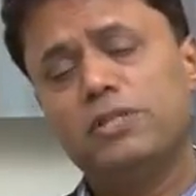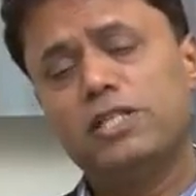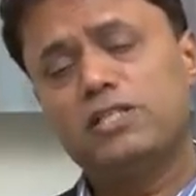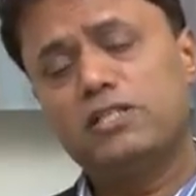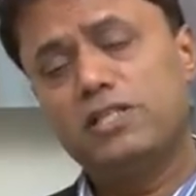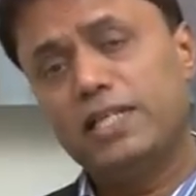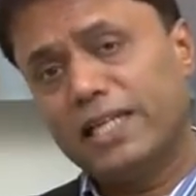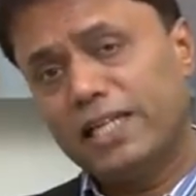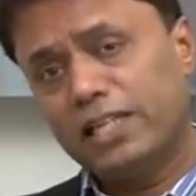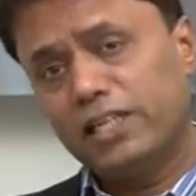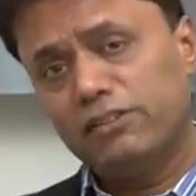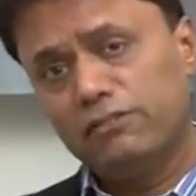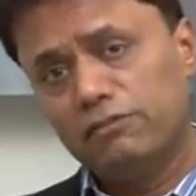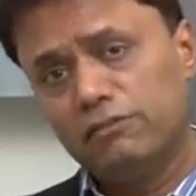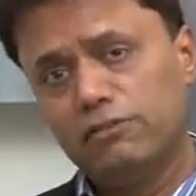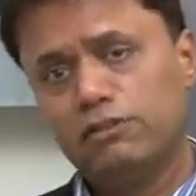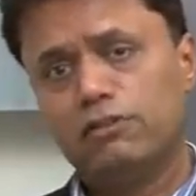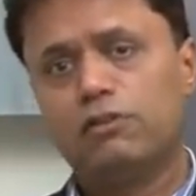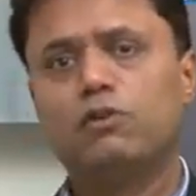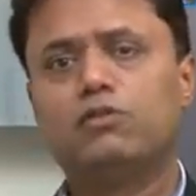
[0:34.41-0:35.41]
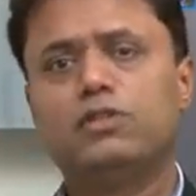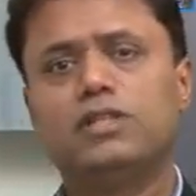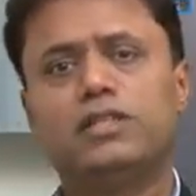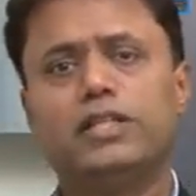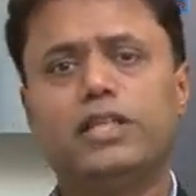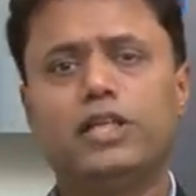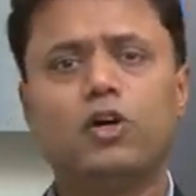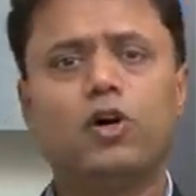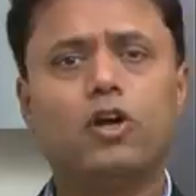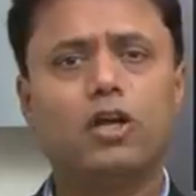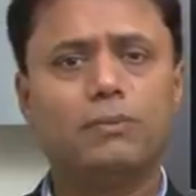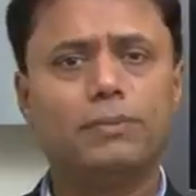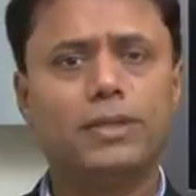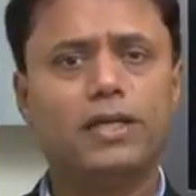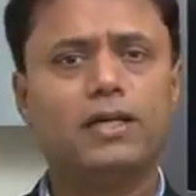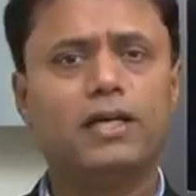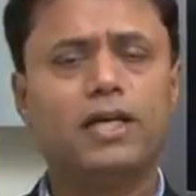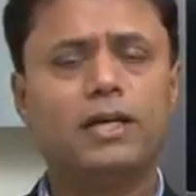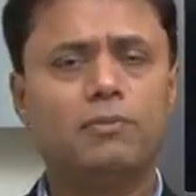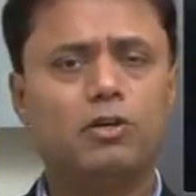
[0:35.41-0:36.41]
means negative growth in the
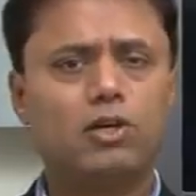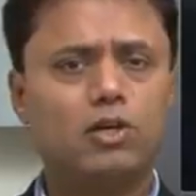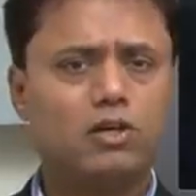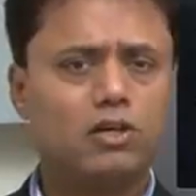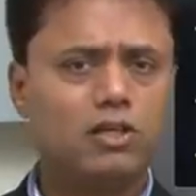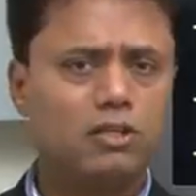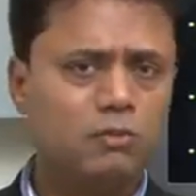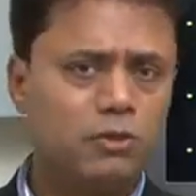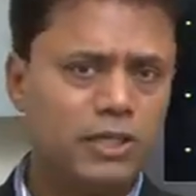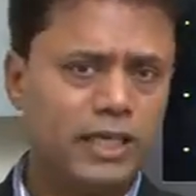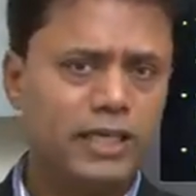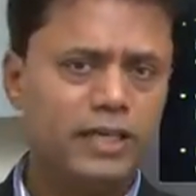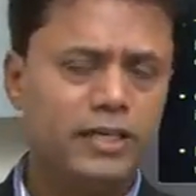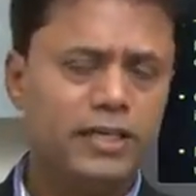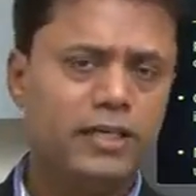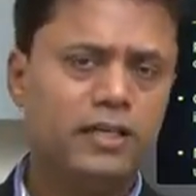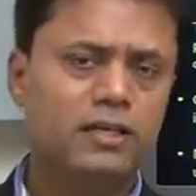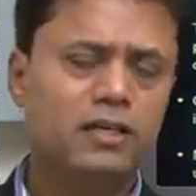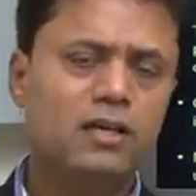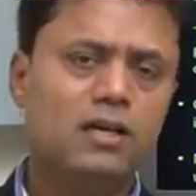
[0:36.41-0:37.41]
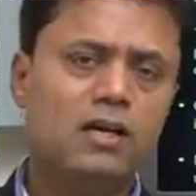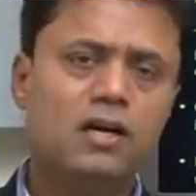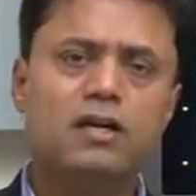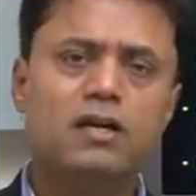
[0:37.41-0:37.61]
economy. I'm not talking about India.